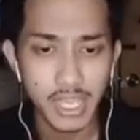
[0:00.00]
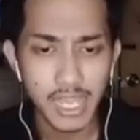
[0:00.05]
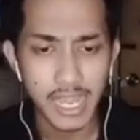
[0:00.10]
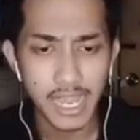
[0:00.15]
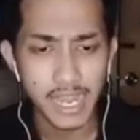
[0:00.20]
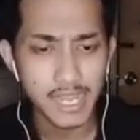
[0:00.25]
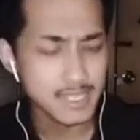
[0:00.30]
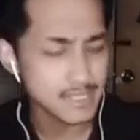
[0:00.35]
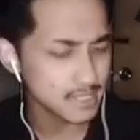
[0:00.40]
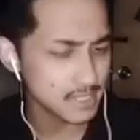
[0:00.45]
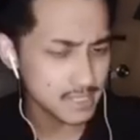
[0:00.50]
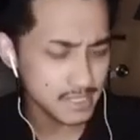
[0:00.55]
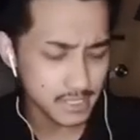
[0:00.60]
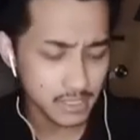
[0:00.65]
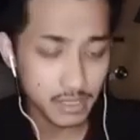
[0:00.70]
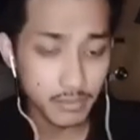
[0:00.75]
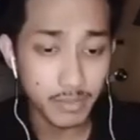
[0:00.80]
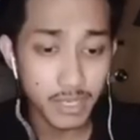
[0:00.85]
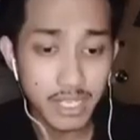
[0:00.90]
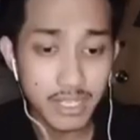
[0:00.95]
as is the
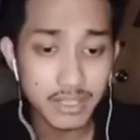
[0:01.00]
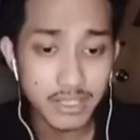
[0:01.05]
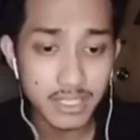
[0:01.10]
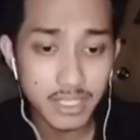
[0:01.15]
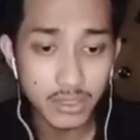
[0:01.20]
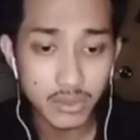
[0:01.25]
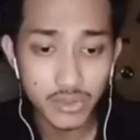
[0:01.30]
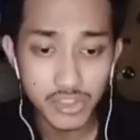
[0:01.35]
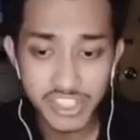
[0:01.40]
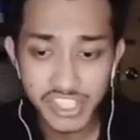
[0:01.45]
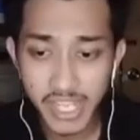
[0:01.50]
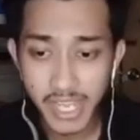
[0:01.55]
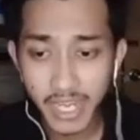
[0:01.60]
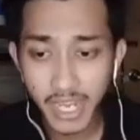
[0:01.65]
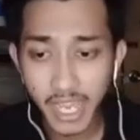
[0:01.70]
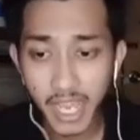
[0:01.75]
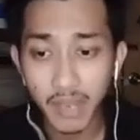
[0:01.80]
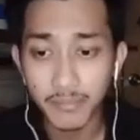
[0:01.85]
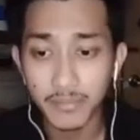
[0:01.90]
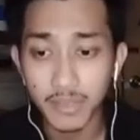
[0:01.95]
ability to set
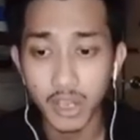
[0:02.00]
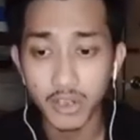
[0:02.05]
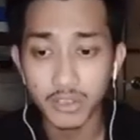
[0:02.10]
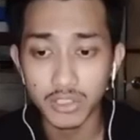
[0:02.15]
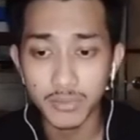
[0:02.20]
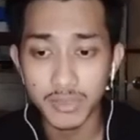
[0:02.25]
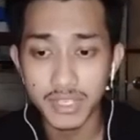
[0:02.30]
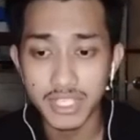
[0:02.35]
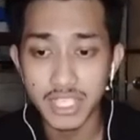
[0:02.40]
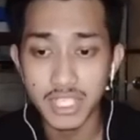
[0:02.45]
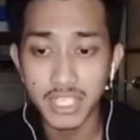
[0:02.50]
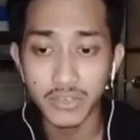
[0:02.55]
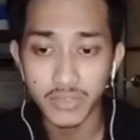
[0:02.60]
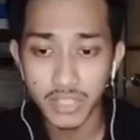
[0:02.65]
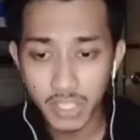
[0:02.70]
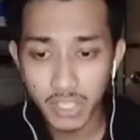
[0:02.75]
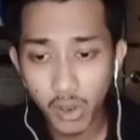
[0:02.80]
up automatically